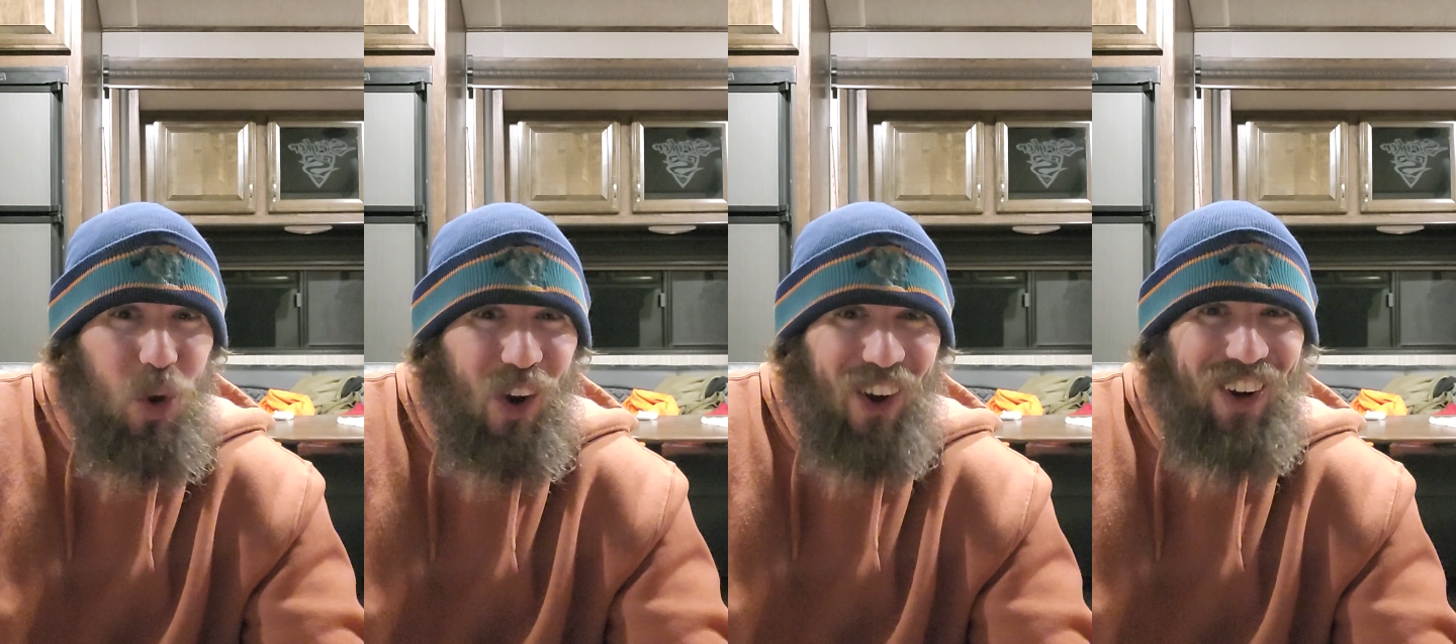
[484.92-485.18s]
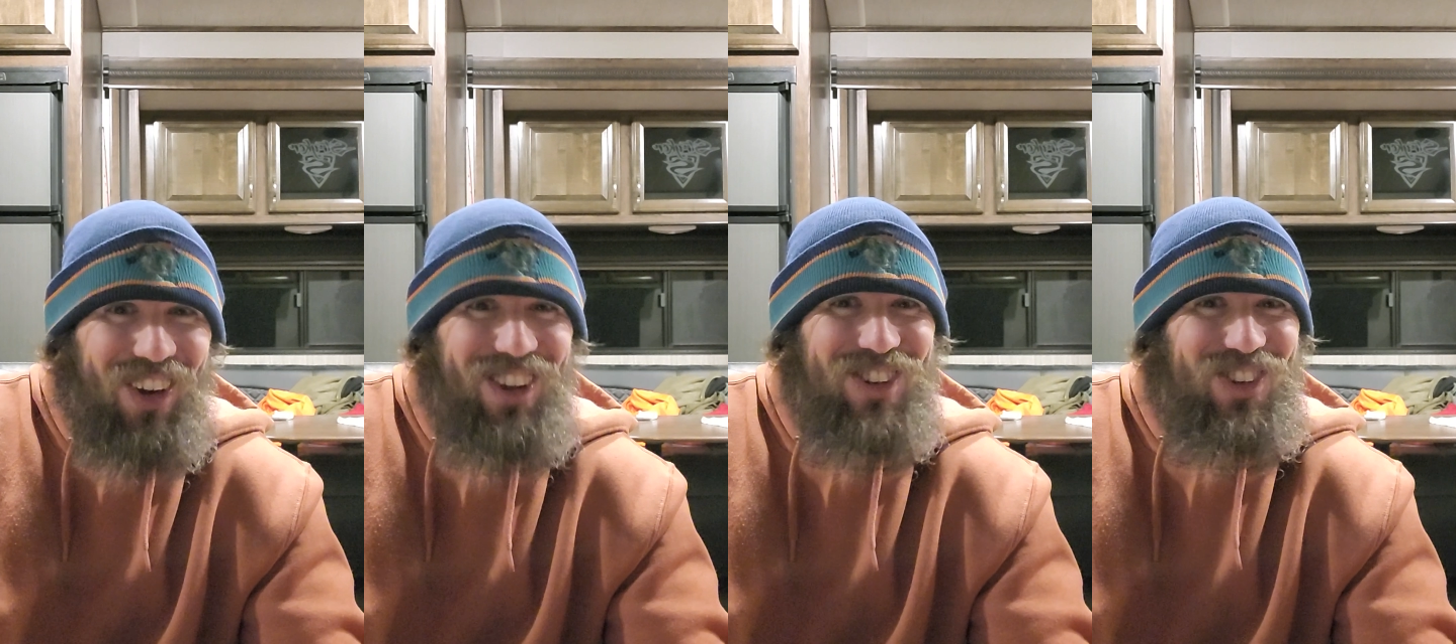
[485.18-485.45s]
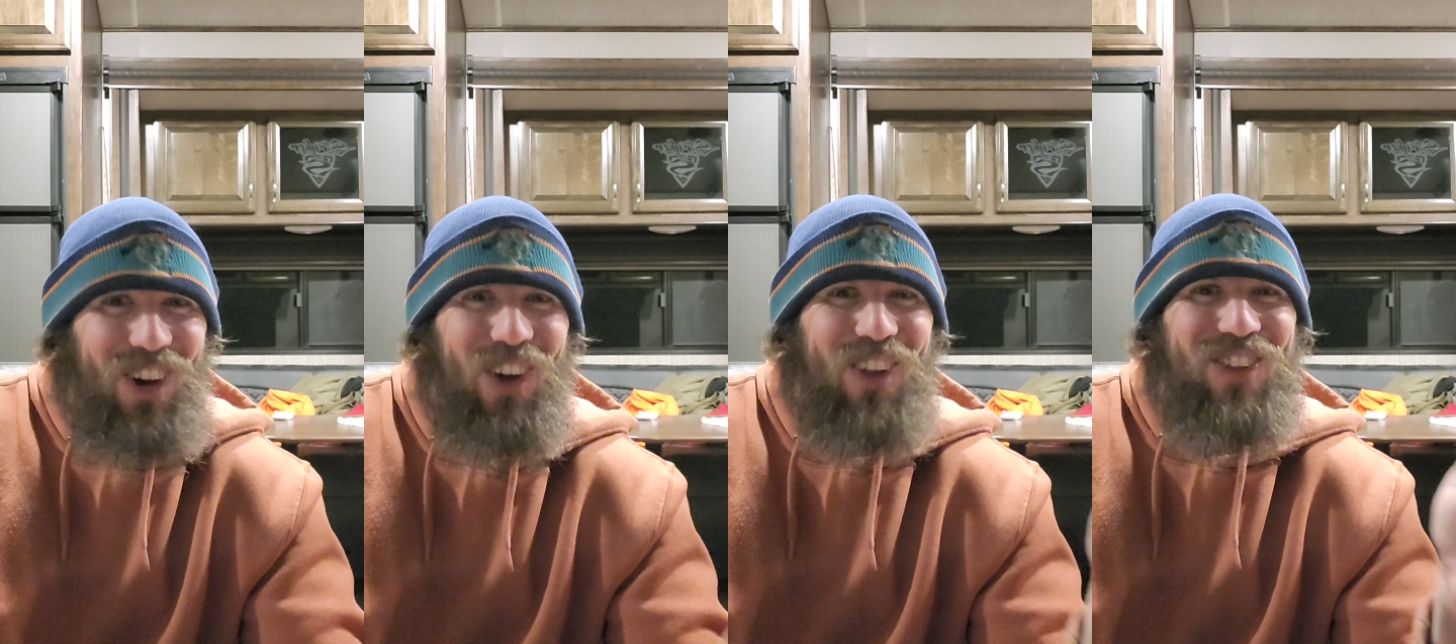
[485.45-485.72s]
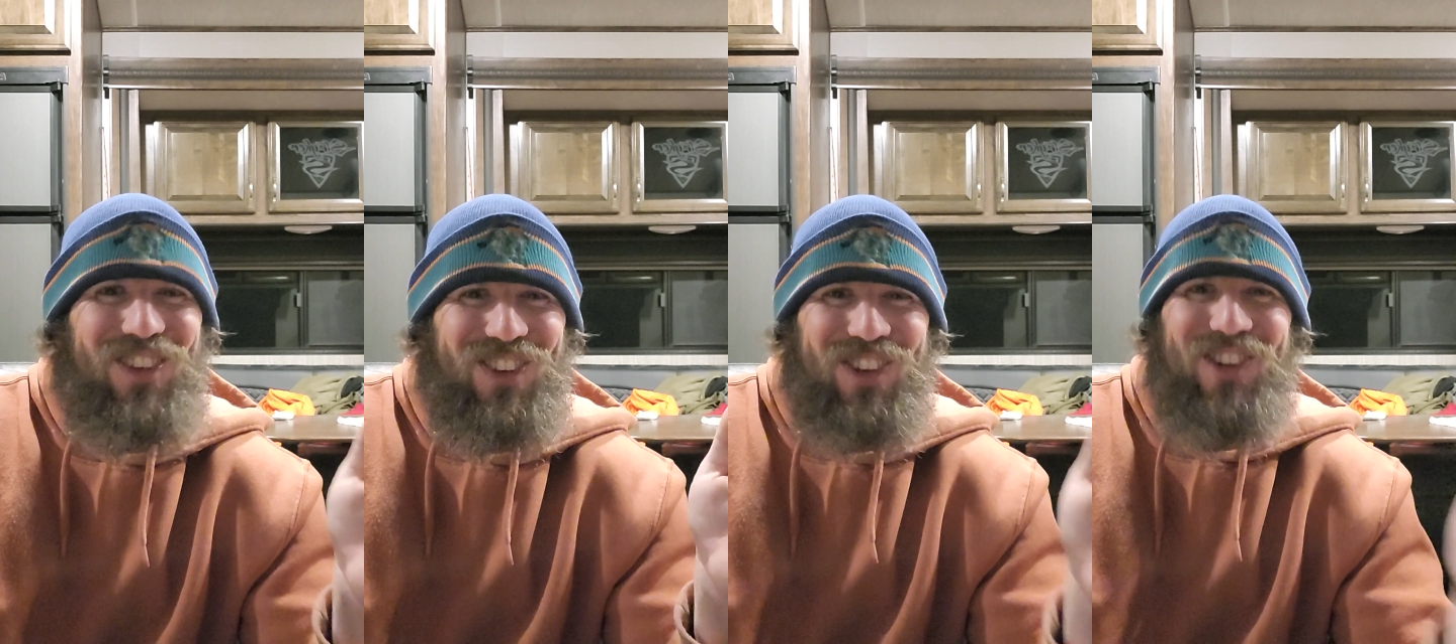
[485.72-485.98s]
are an
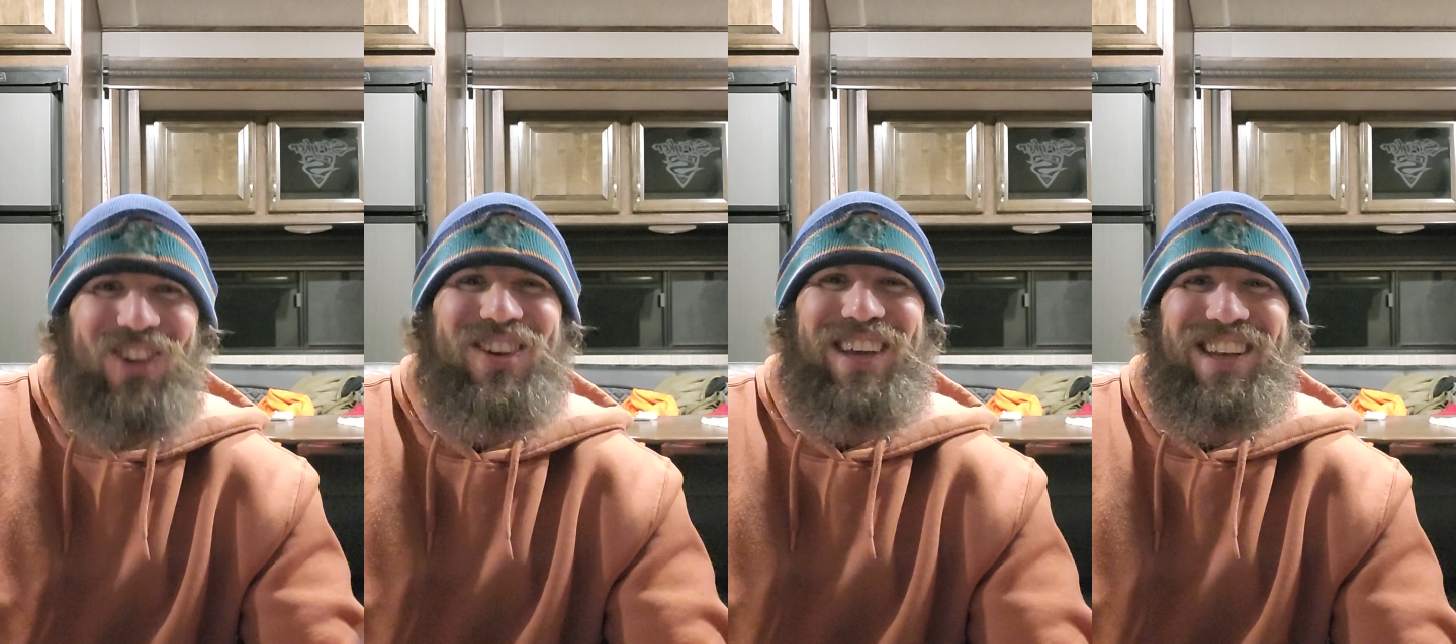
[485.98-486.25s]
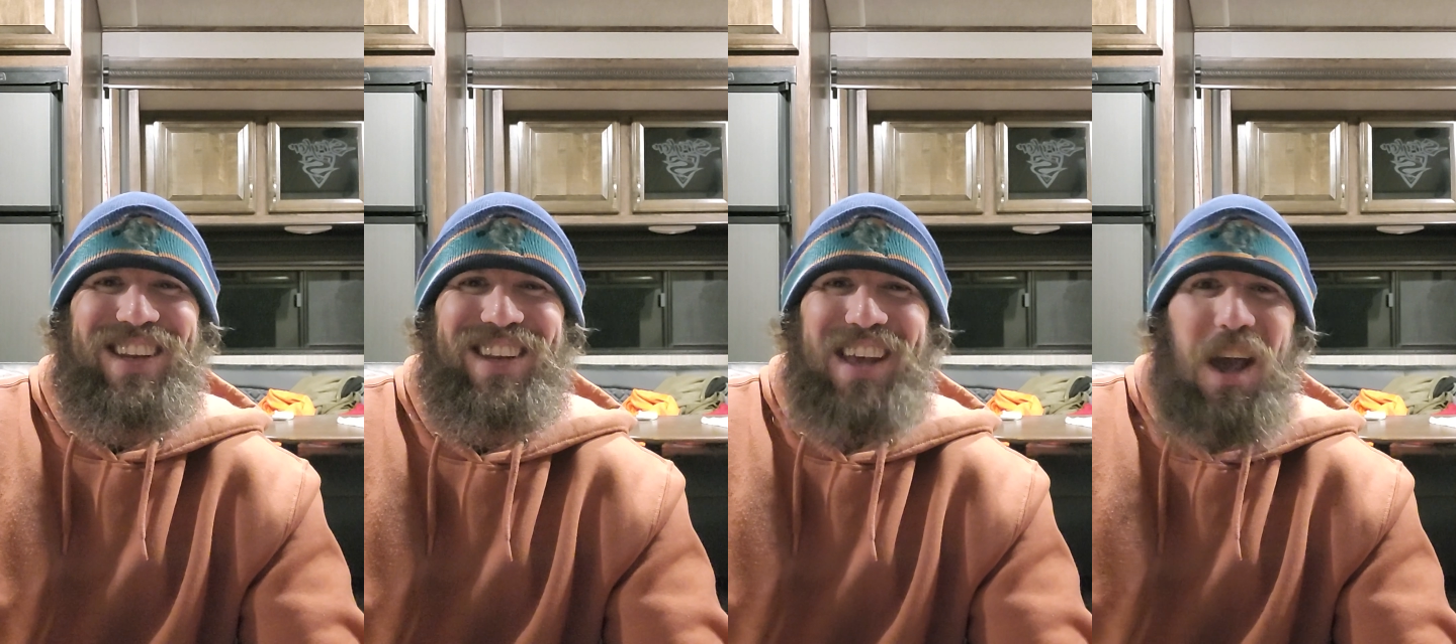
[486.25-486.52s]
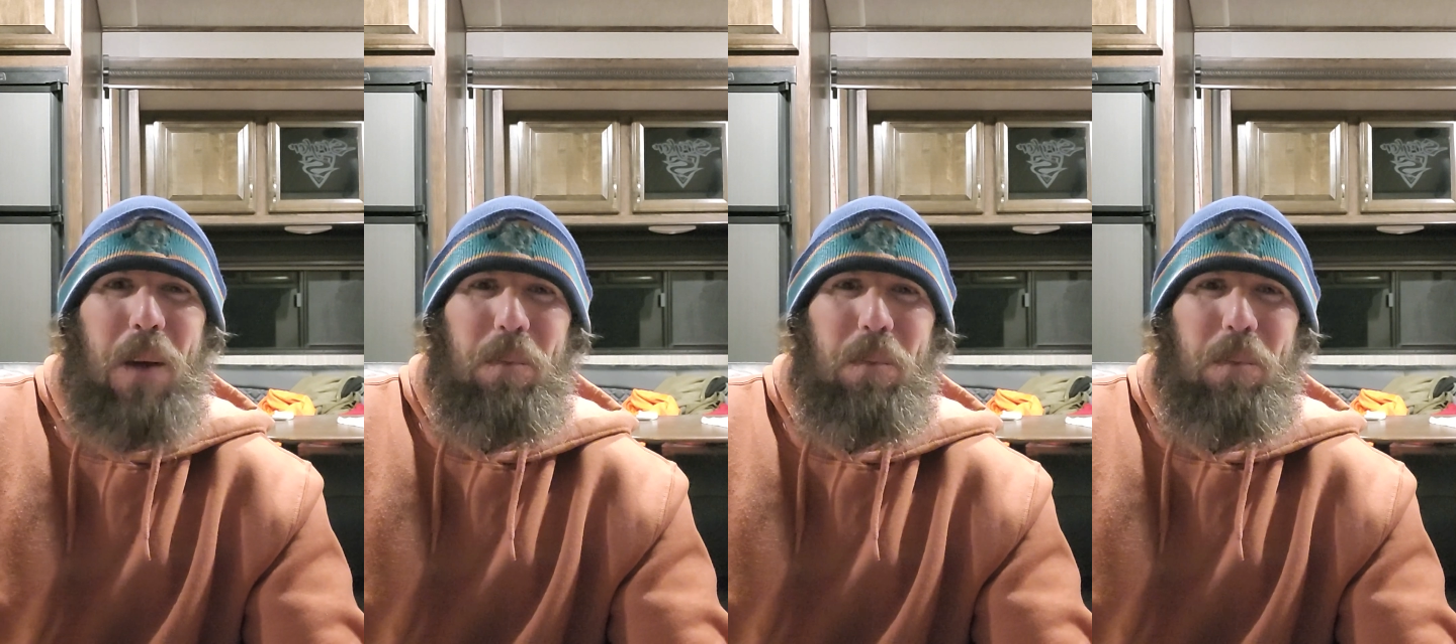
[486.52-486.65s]
adult. You can